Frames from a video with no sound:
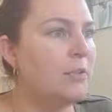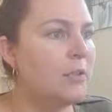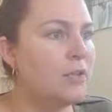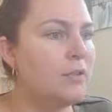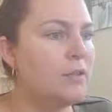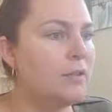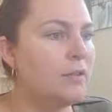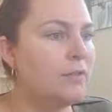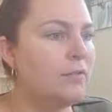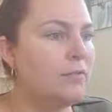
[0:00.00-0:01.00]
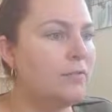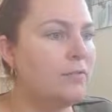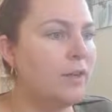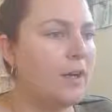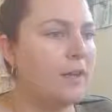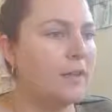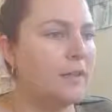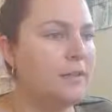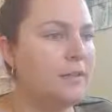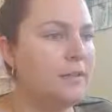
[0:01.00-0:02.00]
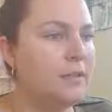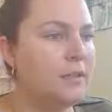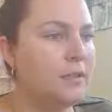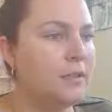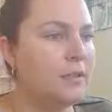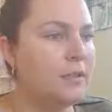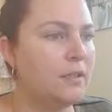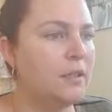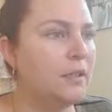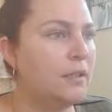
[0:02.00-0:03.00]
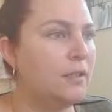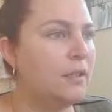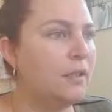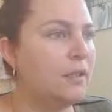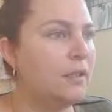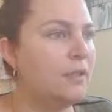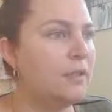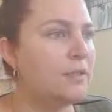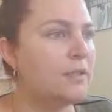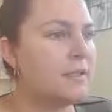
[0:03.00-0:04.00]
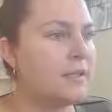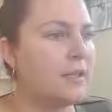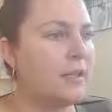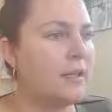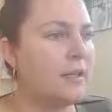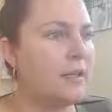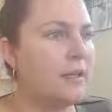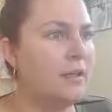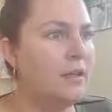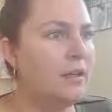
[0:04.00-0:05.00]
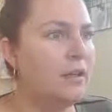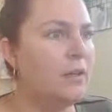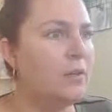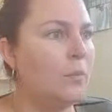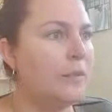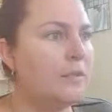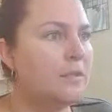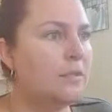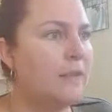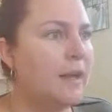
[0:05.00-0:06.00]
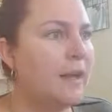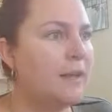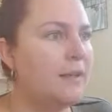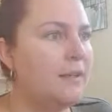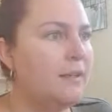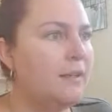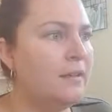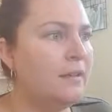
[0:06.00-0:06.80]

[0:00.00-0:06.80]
but I do want to find this thing, when to pay.